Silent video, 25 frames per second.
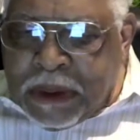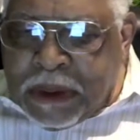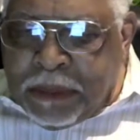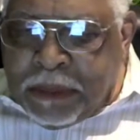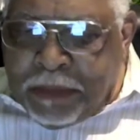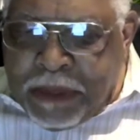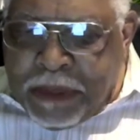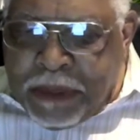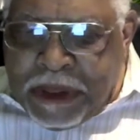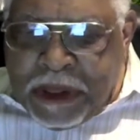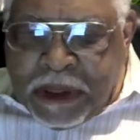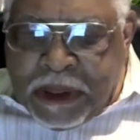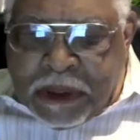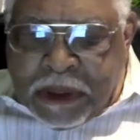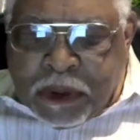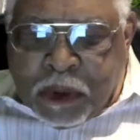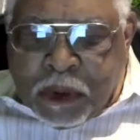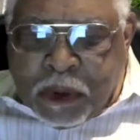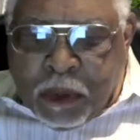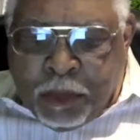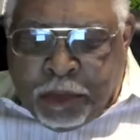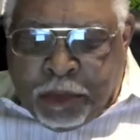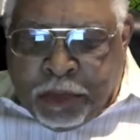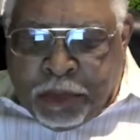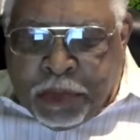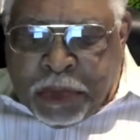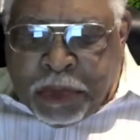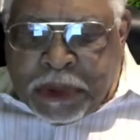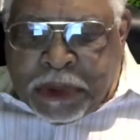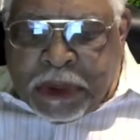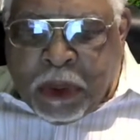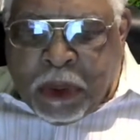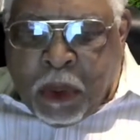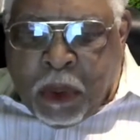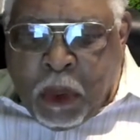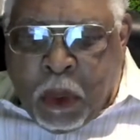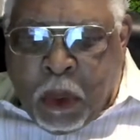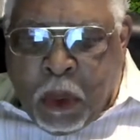mean to put
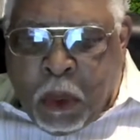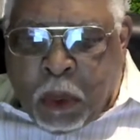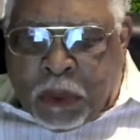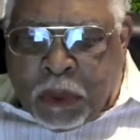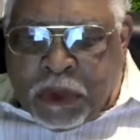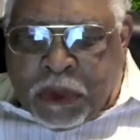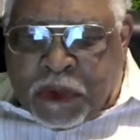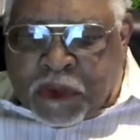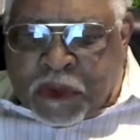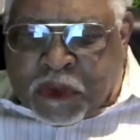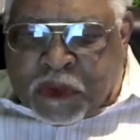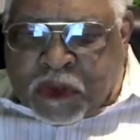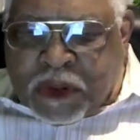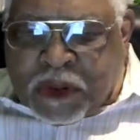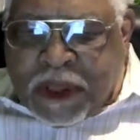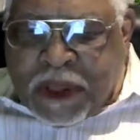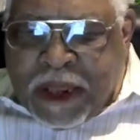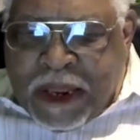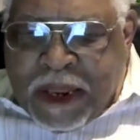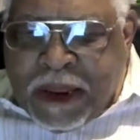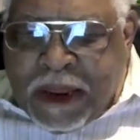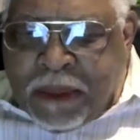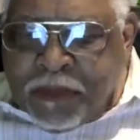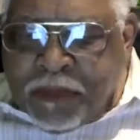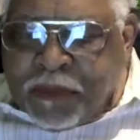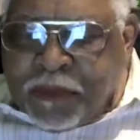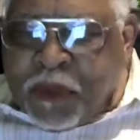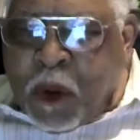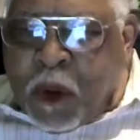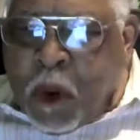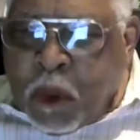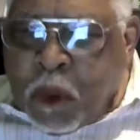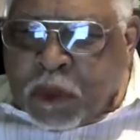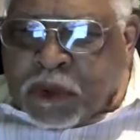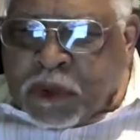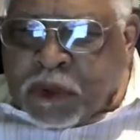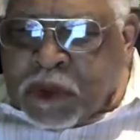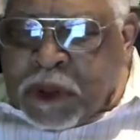on the same
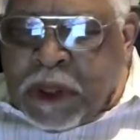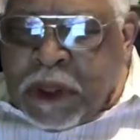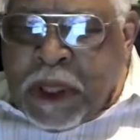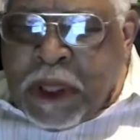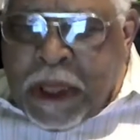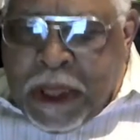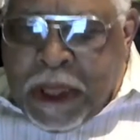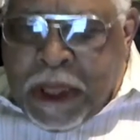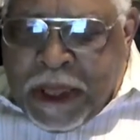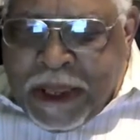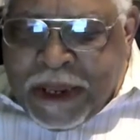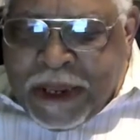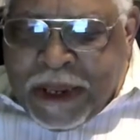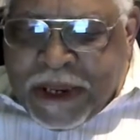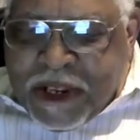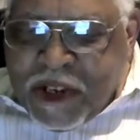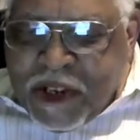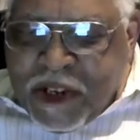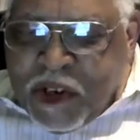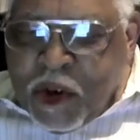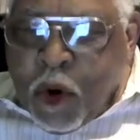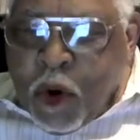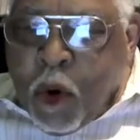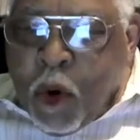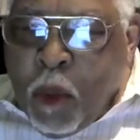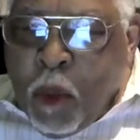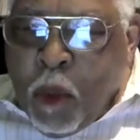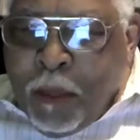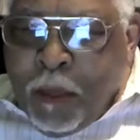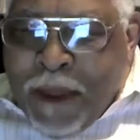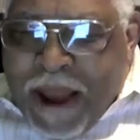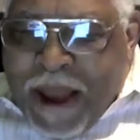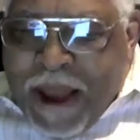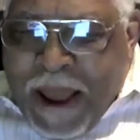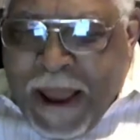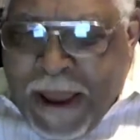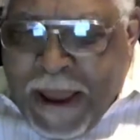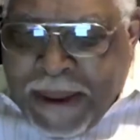thoughts in your
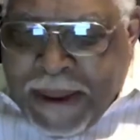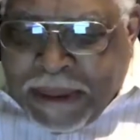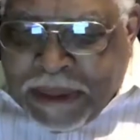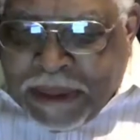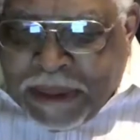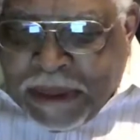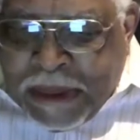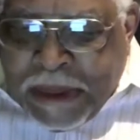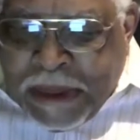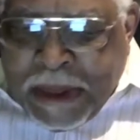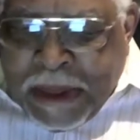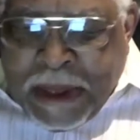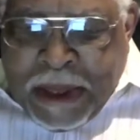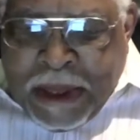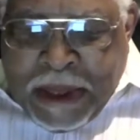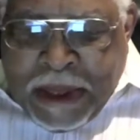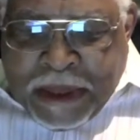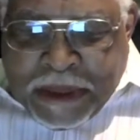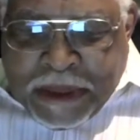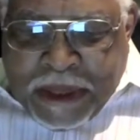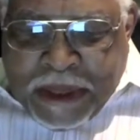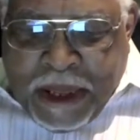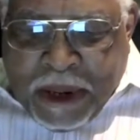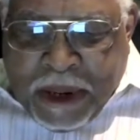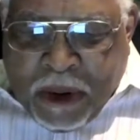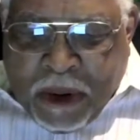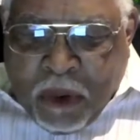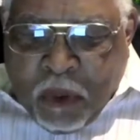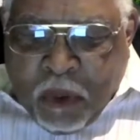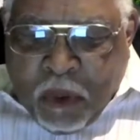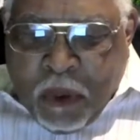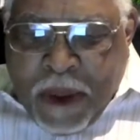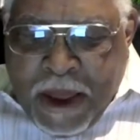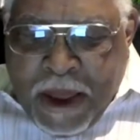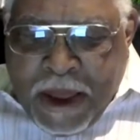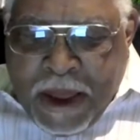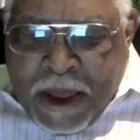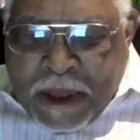mind that
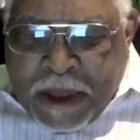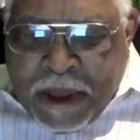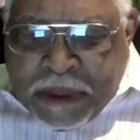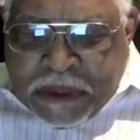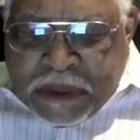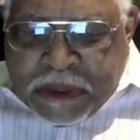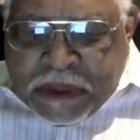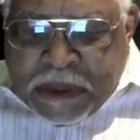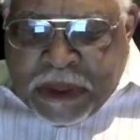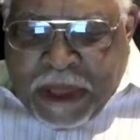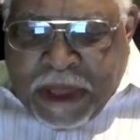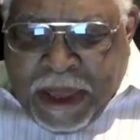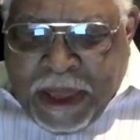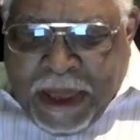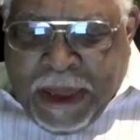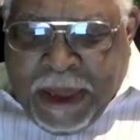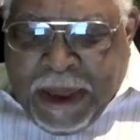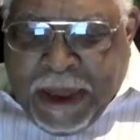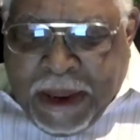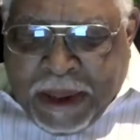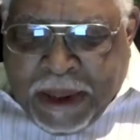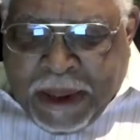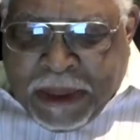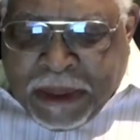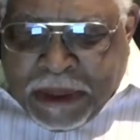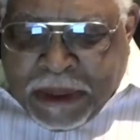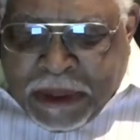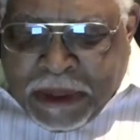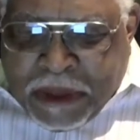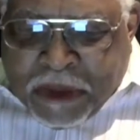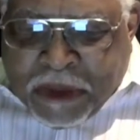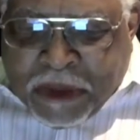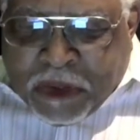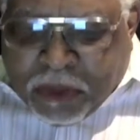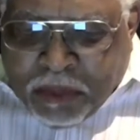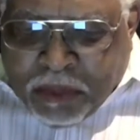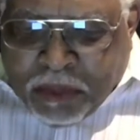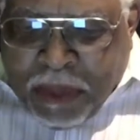Christ had in
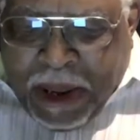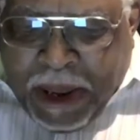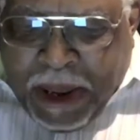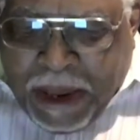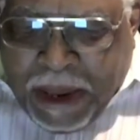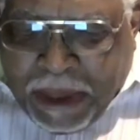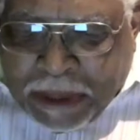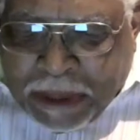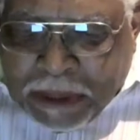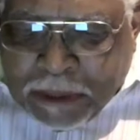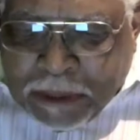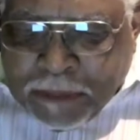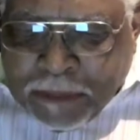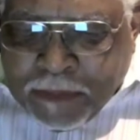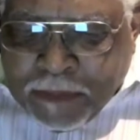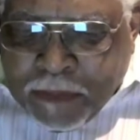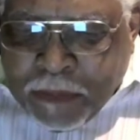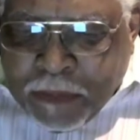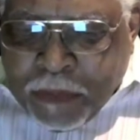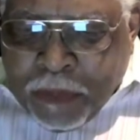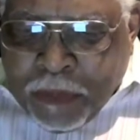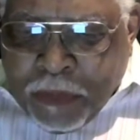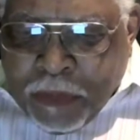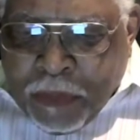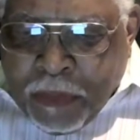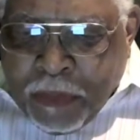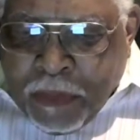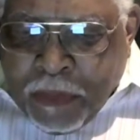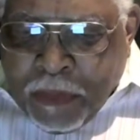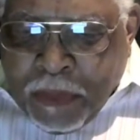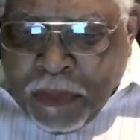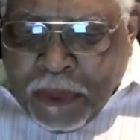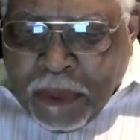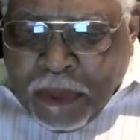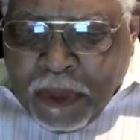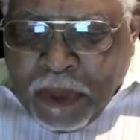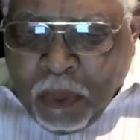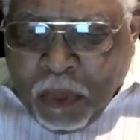his mind.
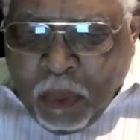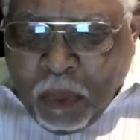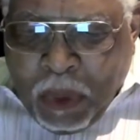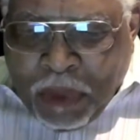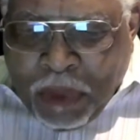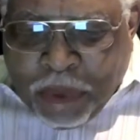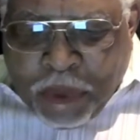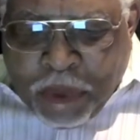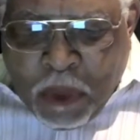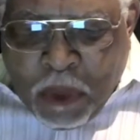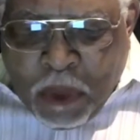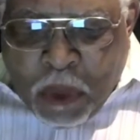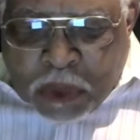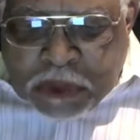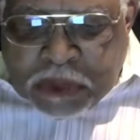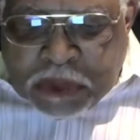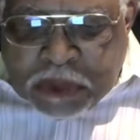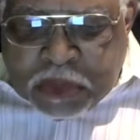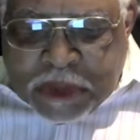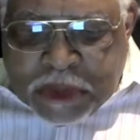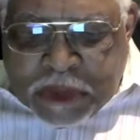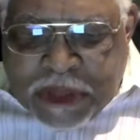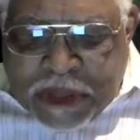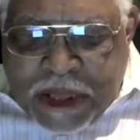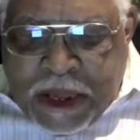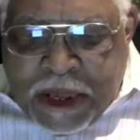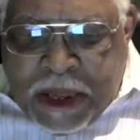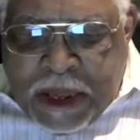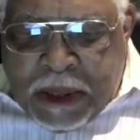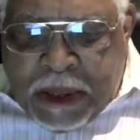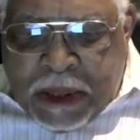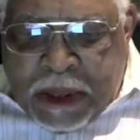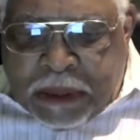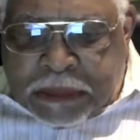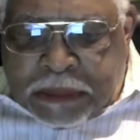And what thoughts were that?